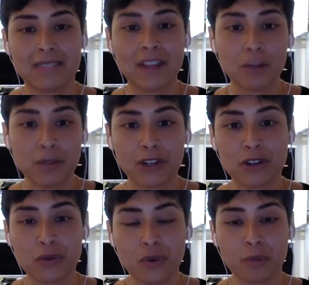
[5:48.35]
developing
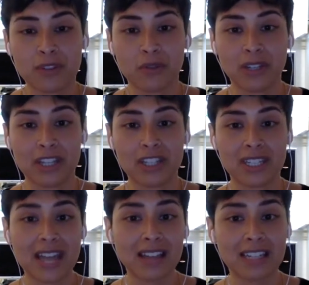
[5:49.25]
new forms of
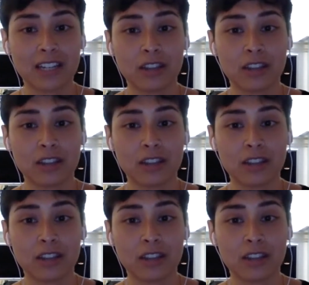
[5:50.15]
relationality